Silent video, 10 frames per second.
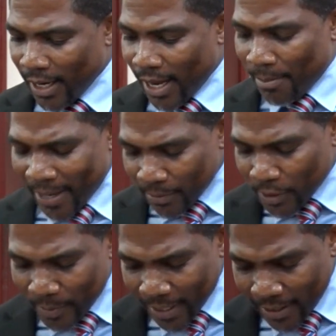And Madam
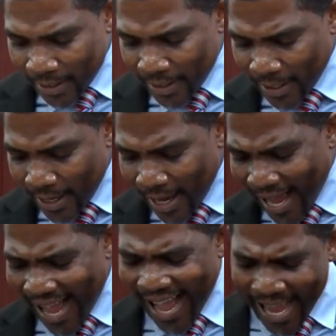Speaker,
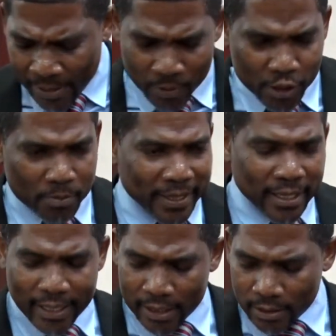I was
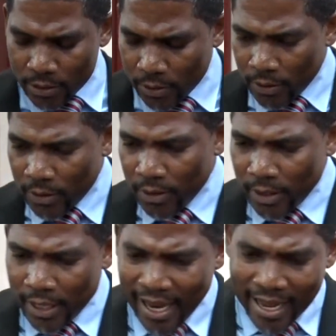speaking
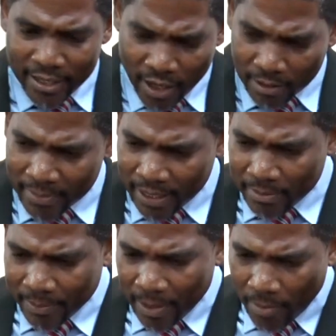to a young man
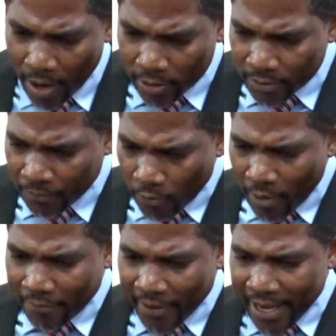maybe about
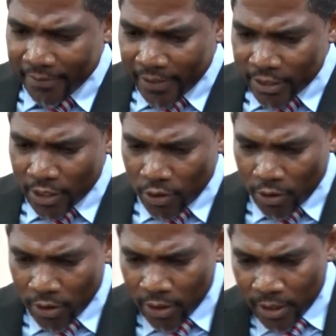4 or 5 years
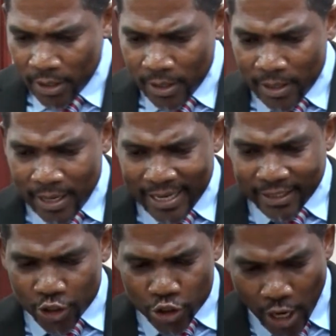ago at
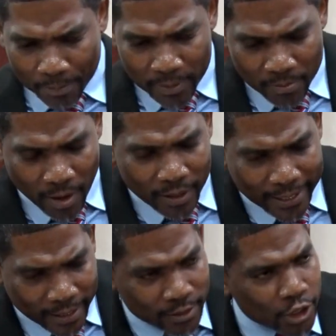a shop in
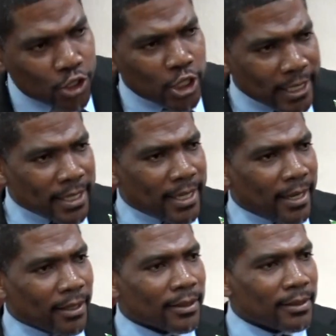Monkey Hill, just chilling
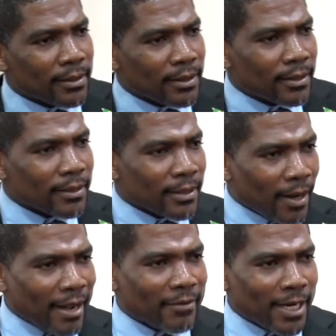there, you know,
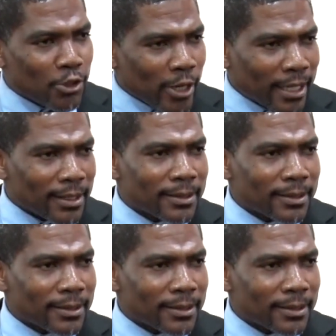having a drink.